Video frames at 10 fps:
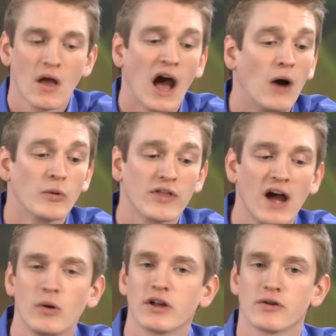And with that,
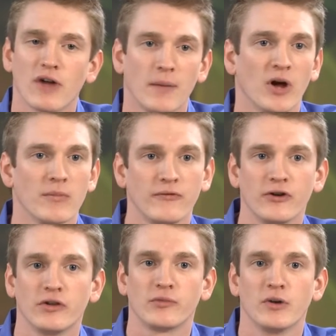we're going to wrap up the
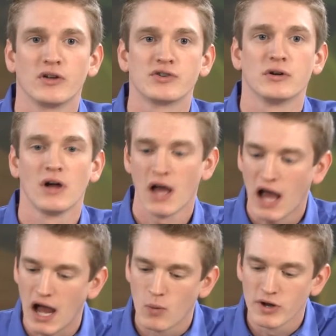first module,
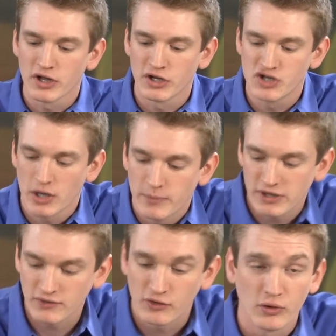and we're going to jump
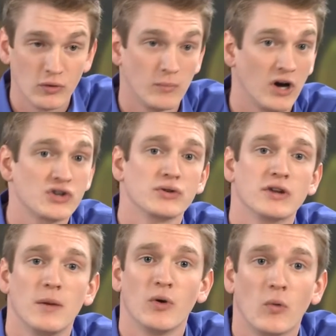into module
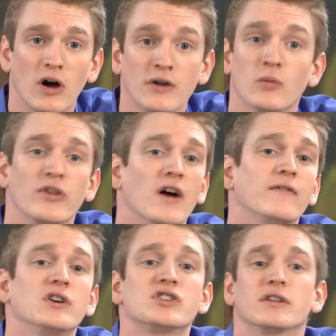number 1 with our
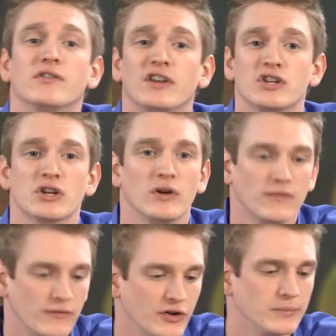virtualization
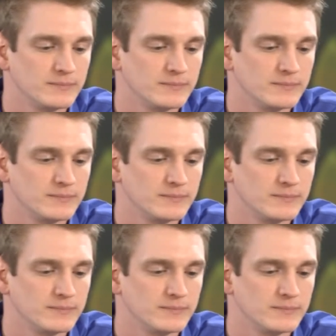overview.